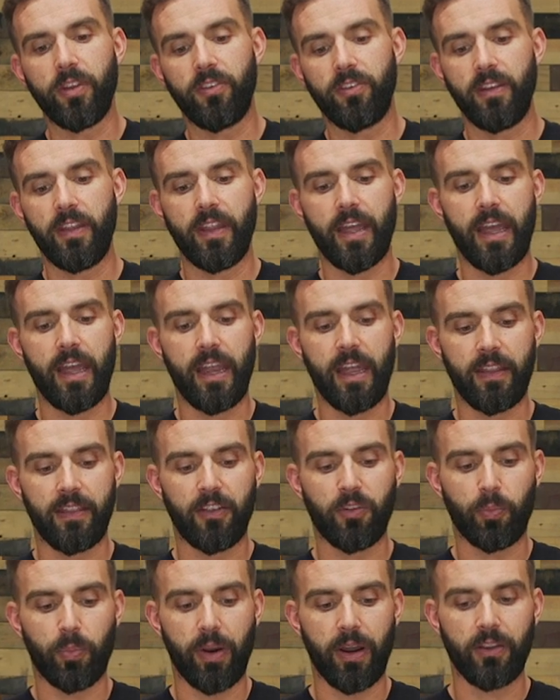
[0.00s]
to see that in
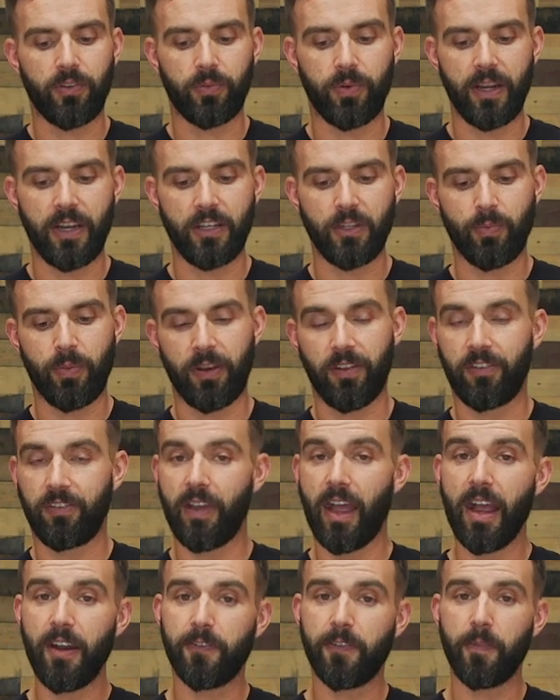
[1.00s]
this price range. But
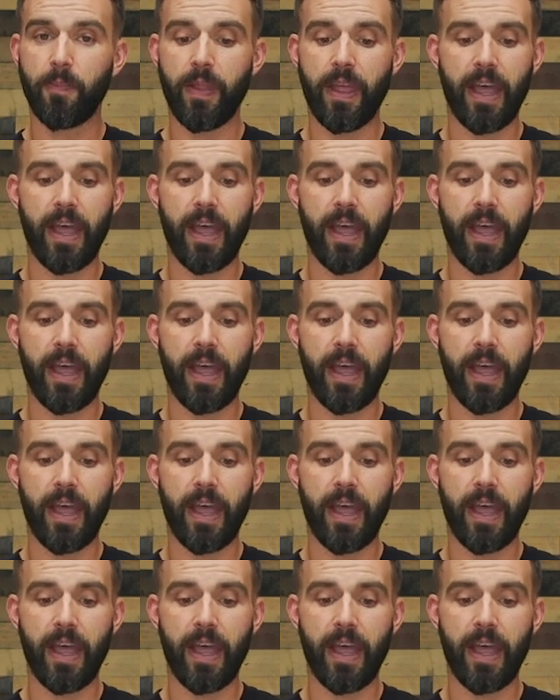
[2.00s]
aside from